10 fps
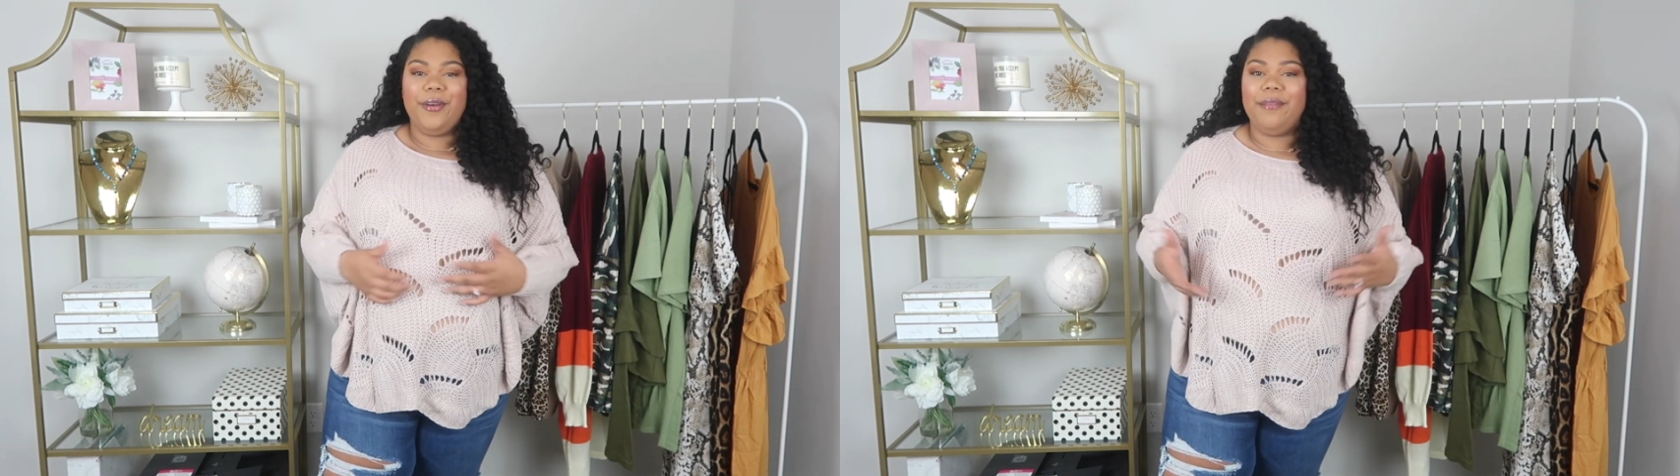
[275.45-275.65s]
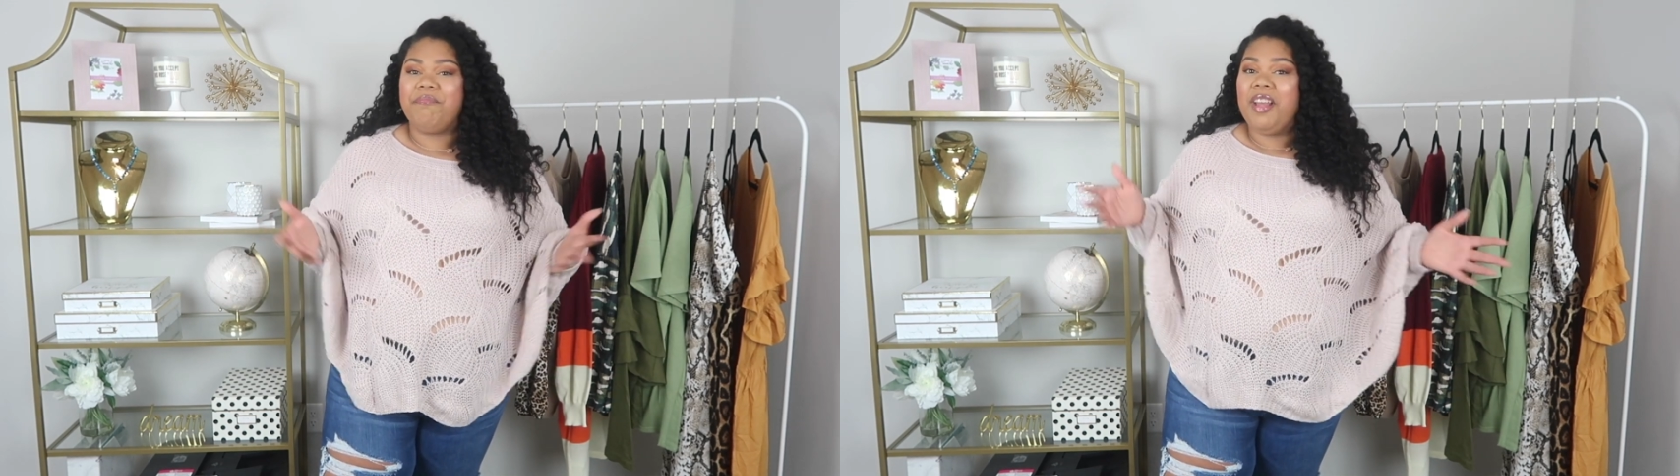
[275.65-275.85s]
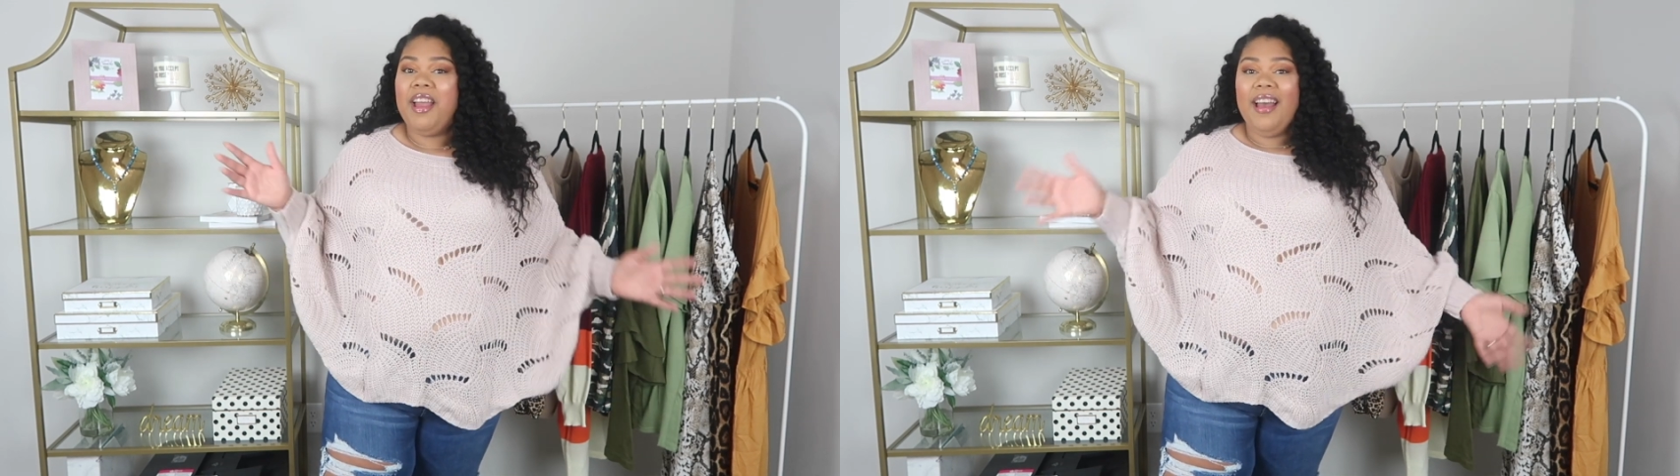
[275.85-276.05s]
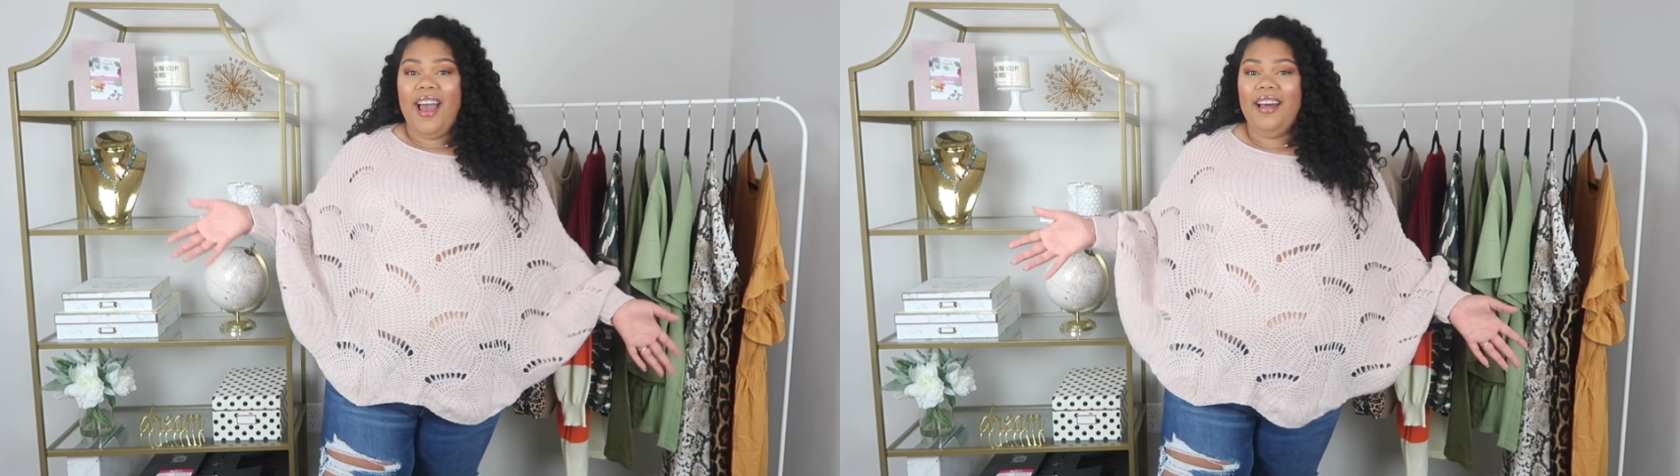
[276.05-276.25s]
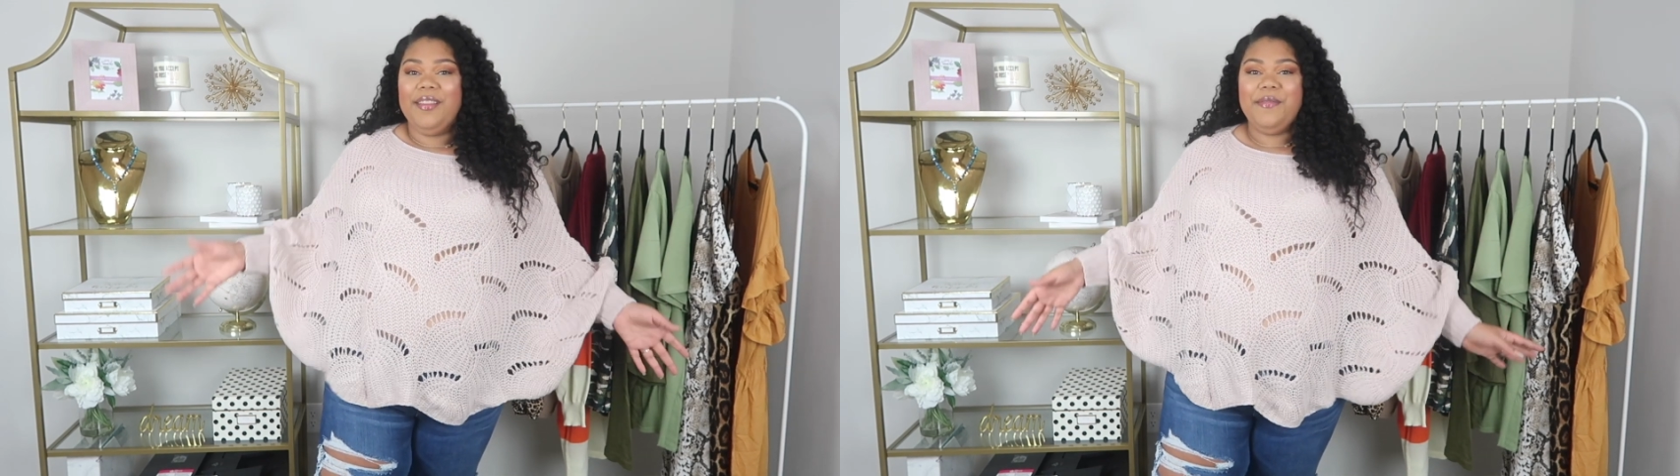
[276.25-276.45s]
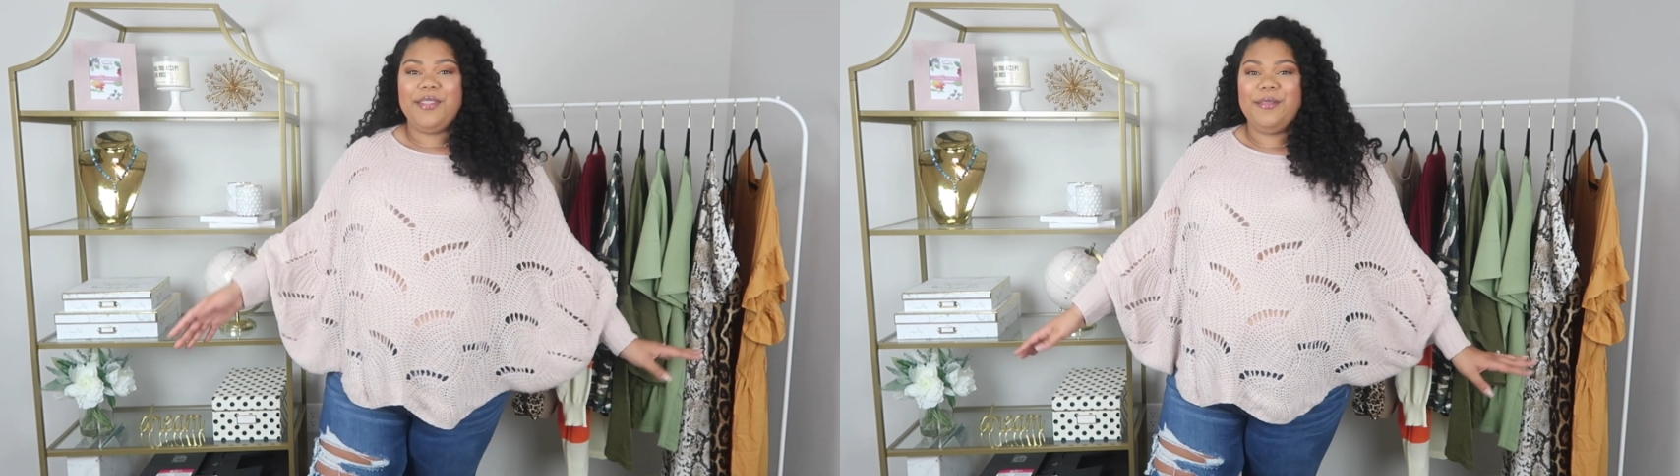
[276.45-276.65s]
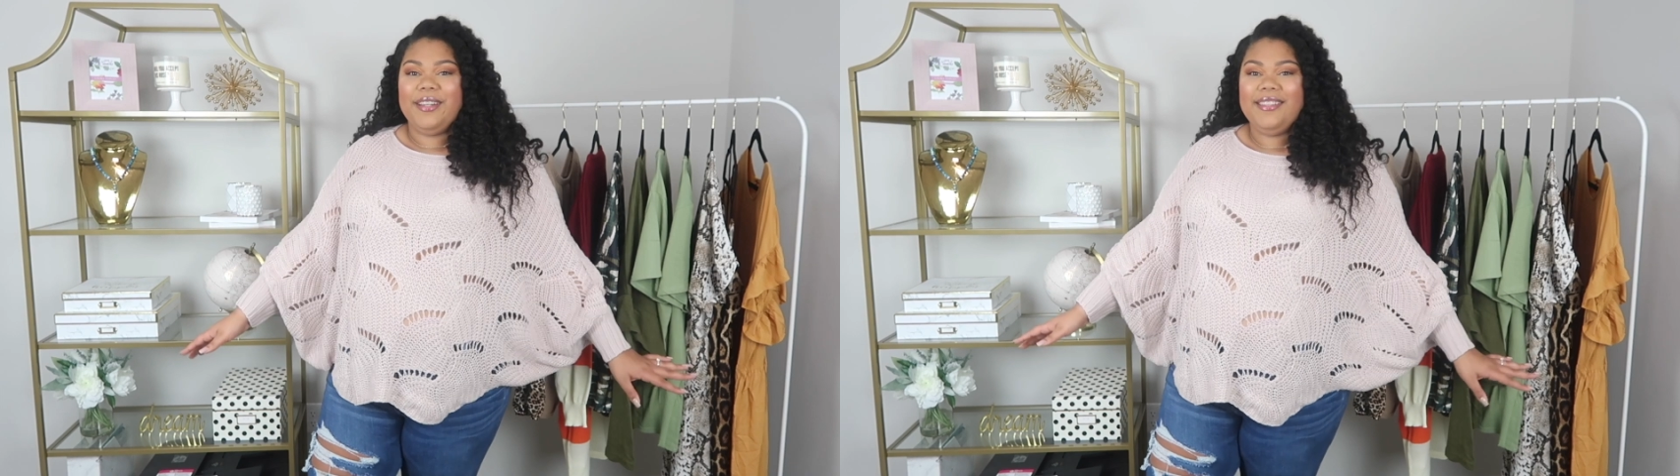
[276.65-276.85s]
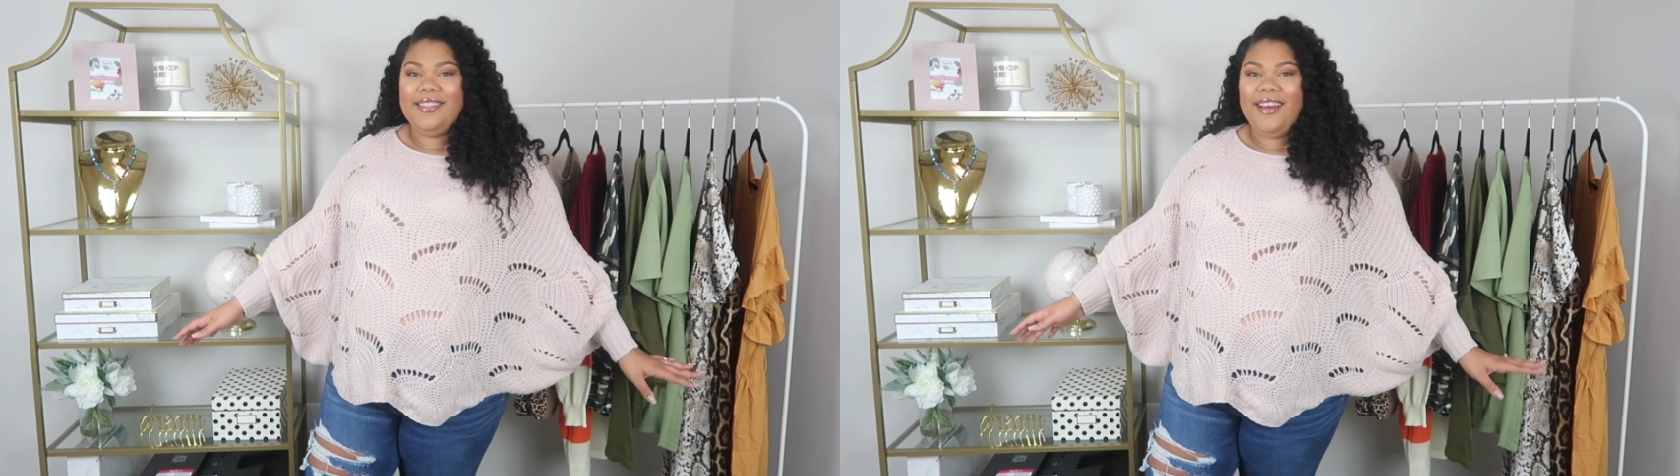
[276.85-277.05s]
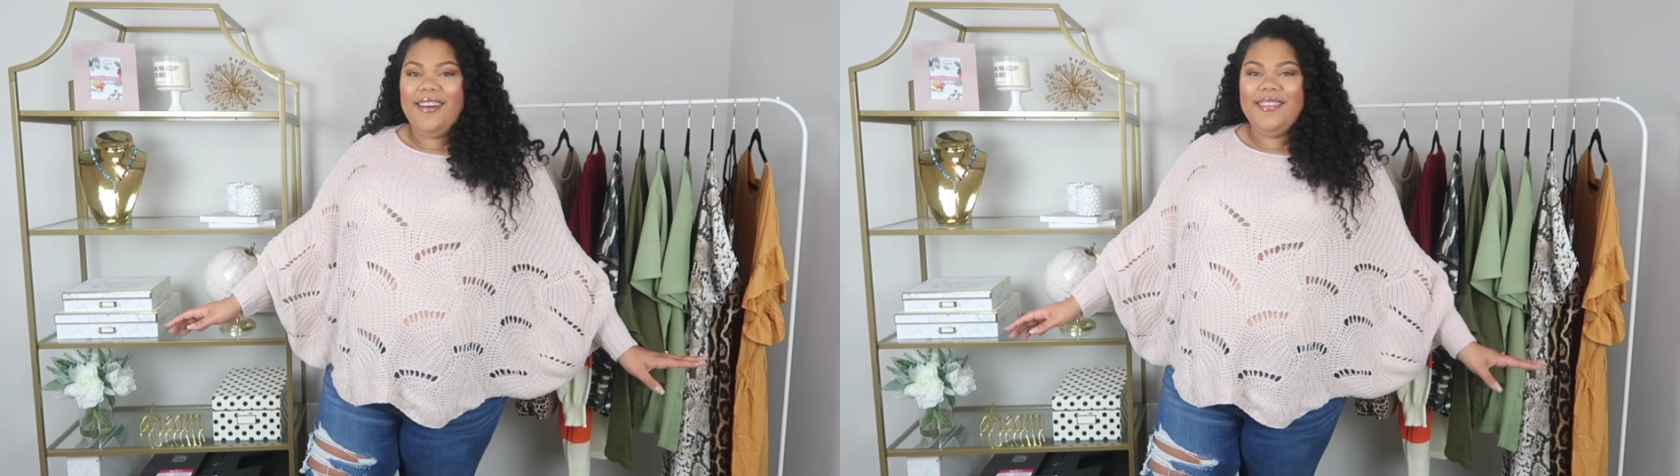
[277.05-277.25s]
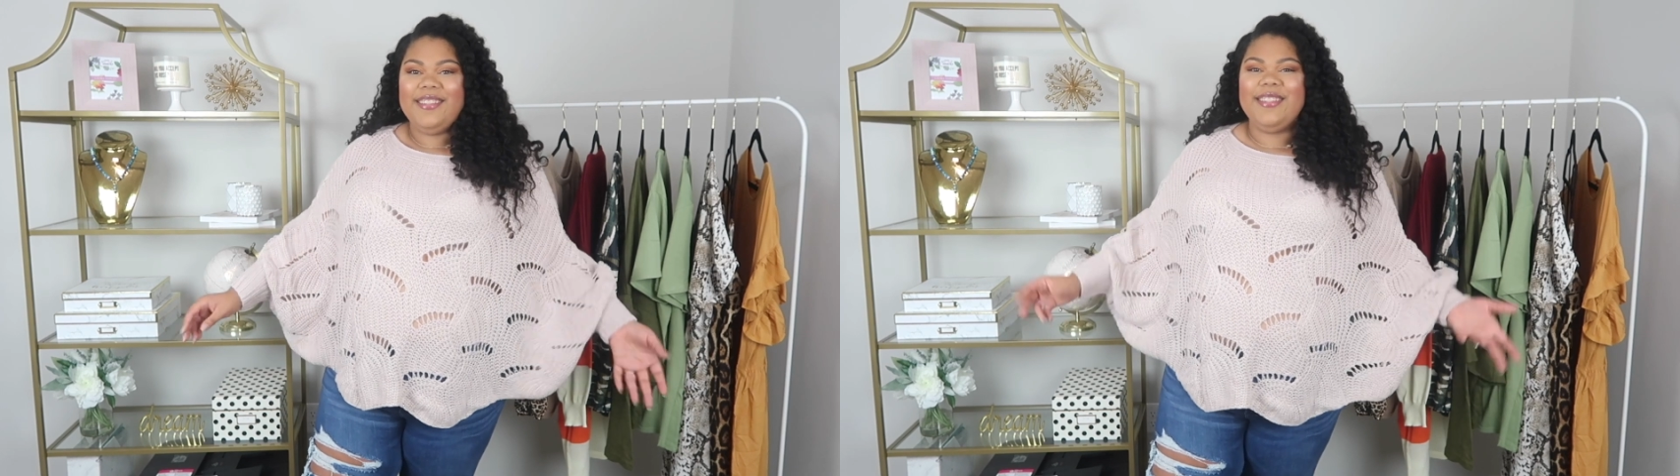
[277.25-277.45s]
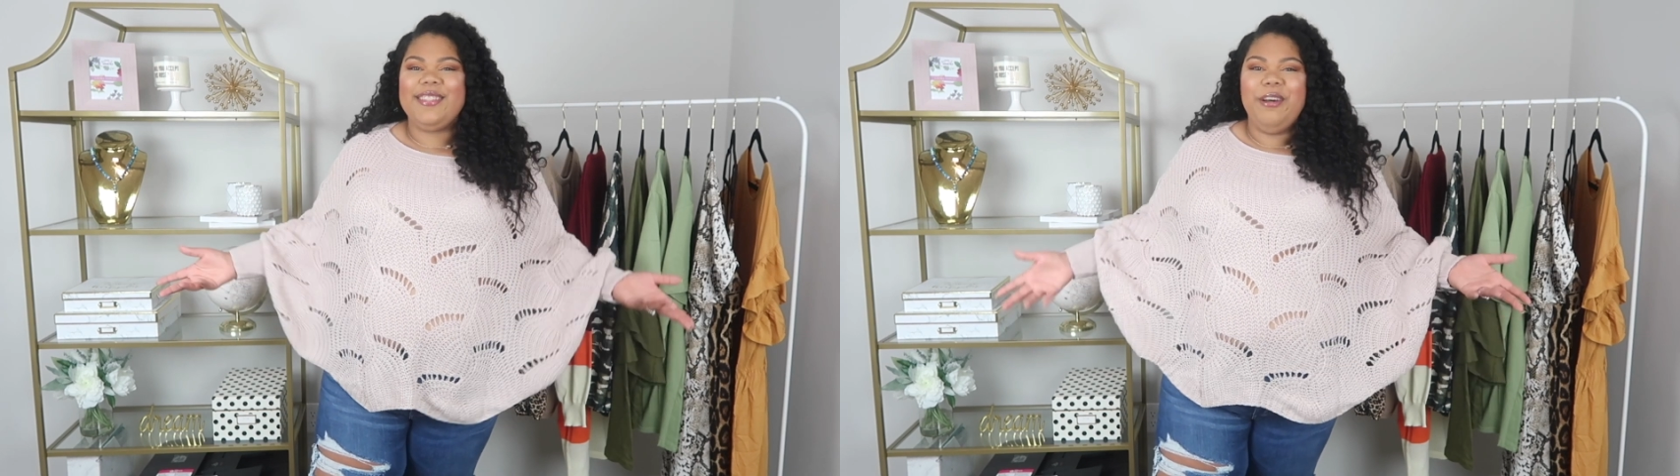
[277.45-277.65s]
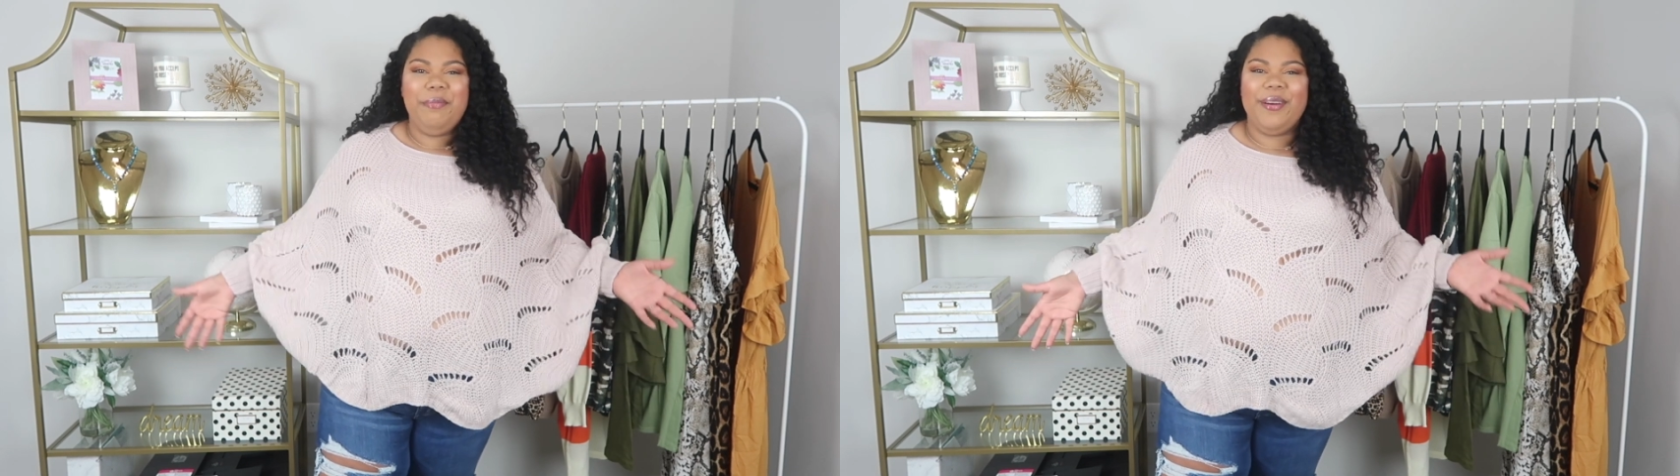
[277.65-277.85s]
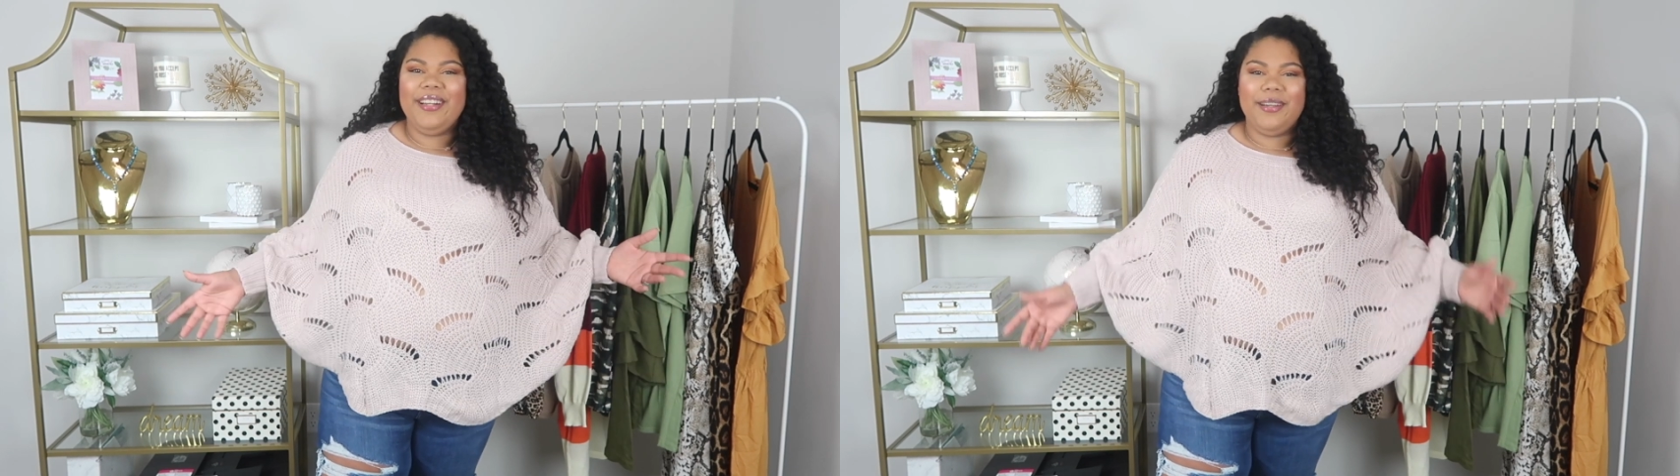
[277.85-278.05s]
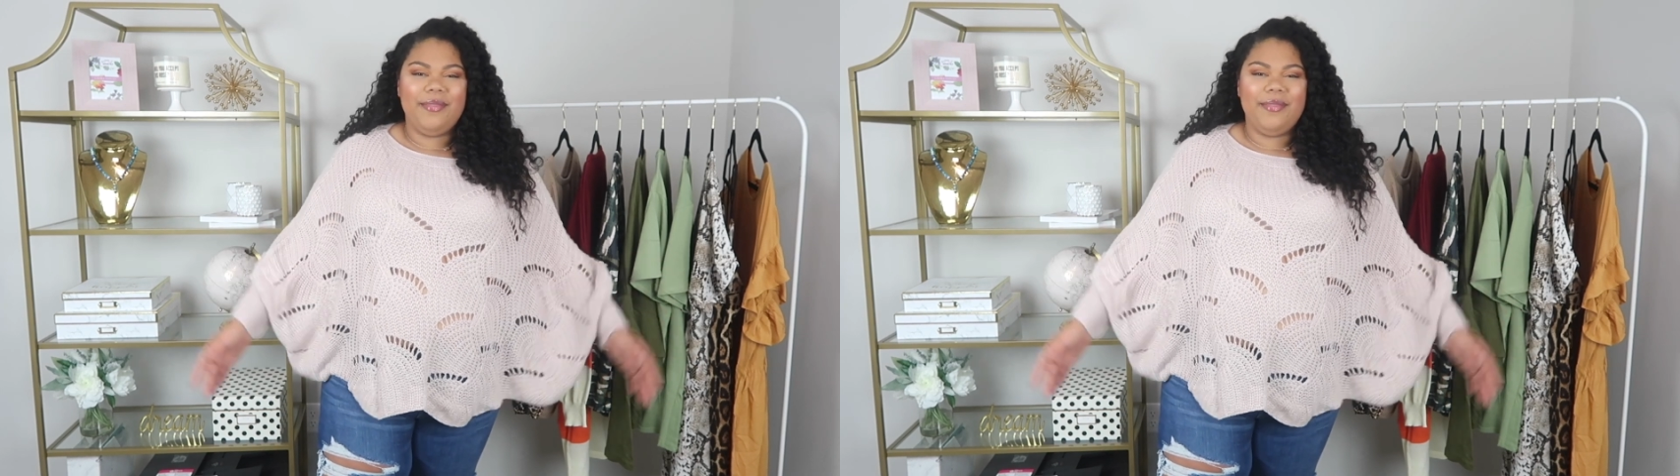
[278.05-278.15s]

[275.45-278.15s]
But I love this one. It's just so pretty.